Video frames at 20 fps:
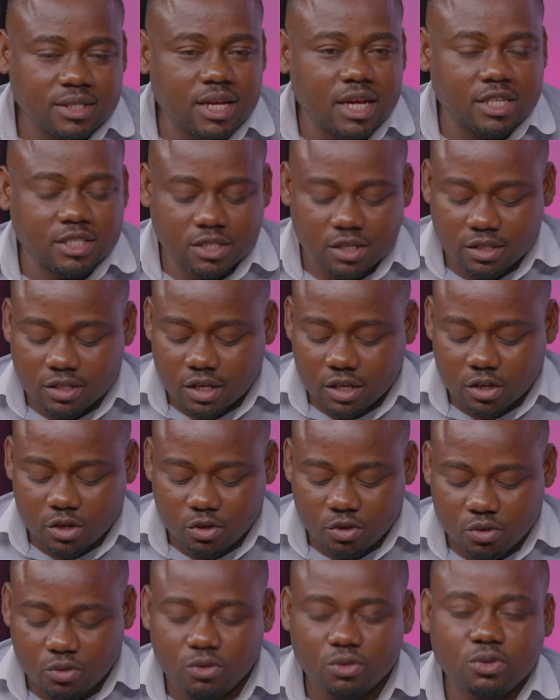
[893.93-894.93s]
has it. Taken
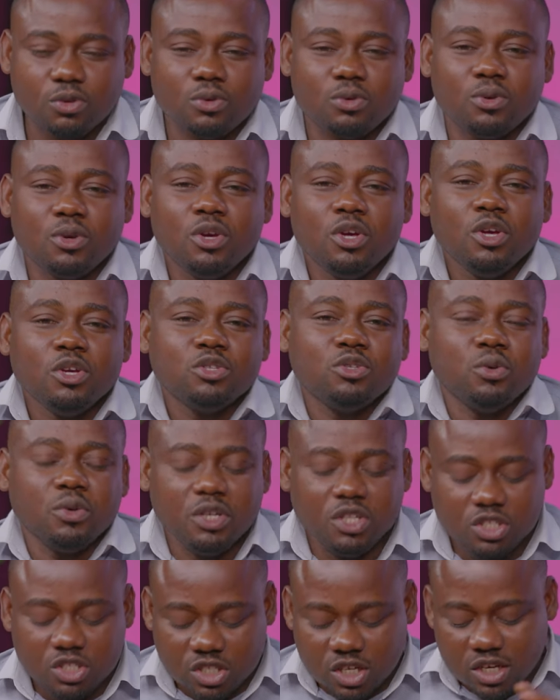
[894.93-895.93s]
you through. Yeah. So
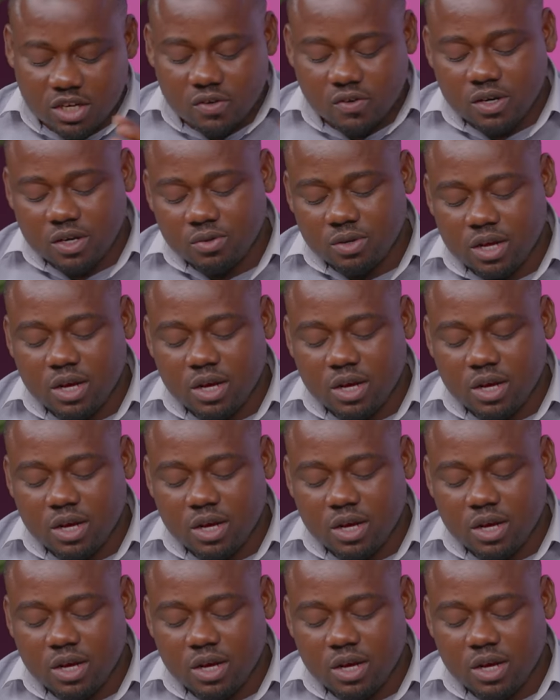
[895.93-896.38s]
in general,